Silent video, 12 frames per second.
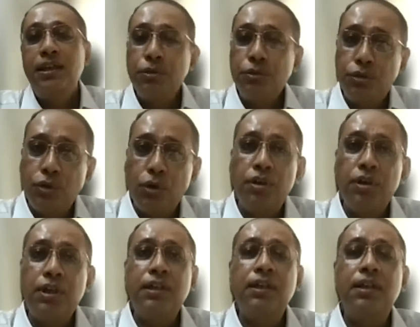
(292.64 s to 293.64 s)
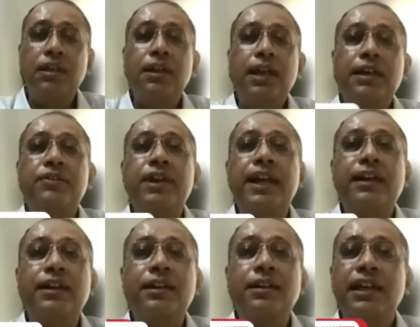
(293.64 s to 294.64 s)
you don't
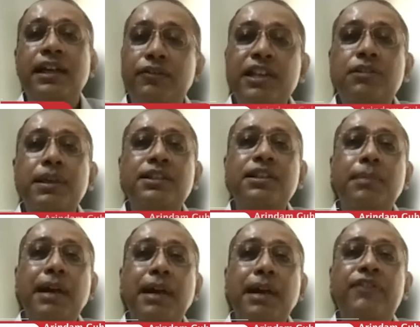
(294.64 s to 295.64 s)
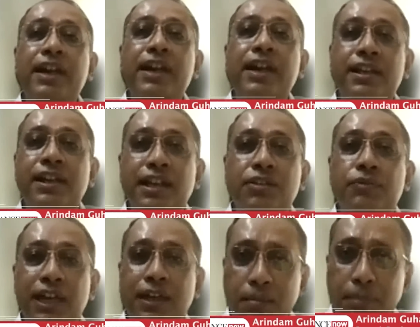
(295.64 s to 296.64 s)
attract investments in manufacturing as well.
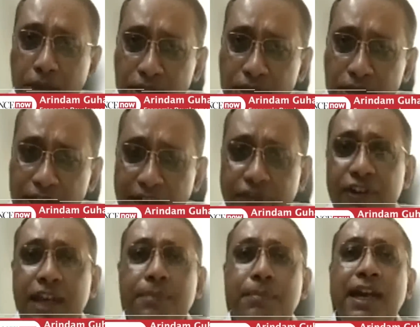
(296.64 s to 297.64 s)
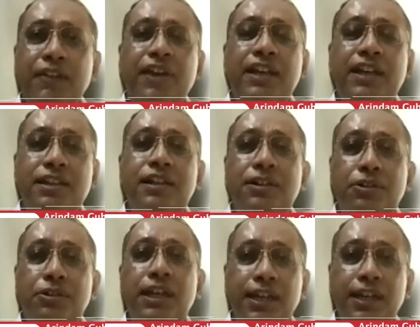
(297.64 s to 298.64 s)
Because every manufacturer
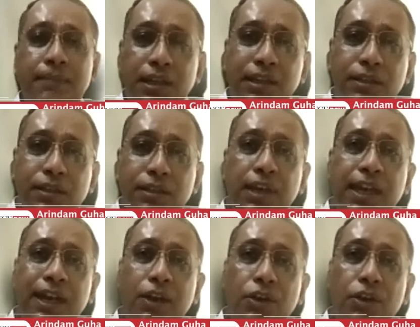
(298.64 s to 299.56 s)
today is looking at